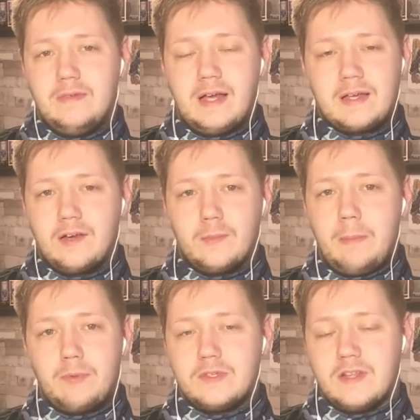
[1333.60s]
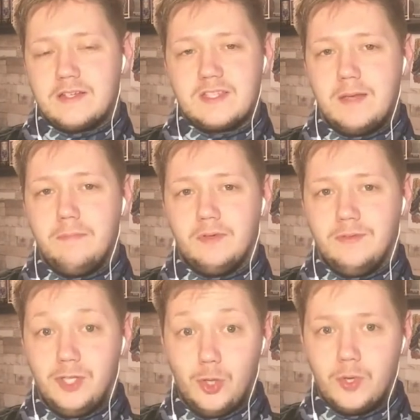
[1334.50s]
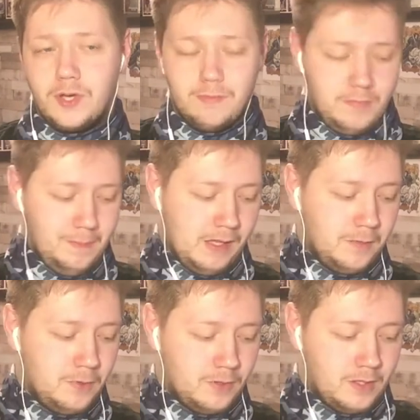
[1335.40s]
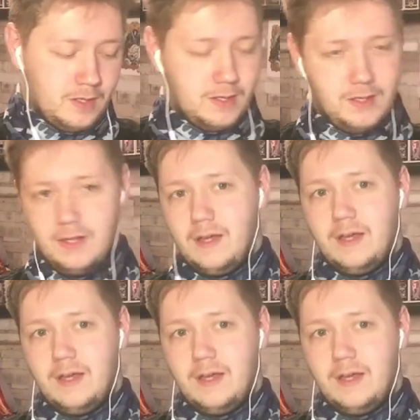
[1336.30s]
I can't remember his last name, but Yuga, the belly button guy.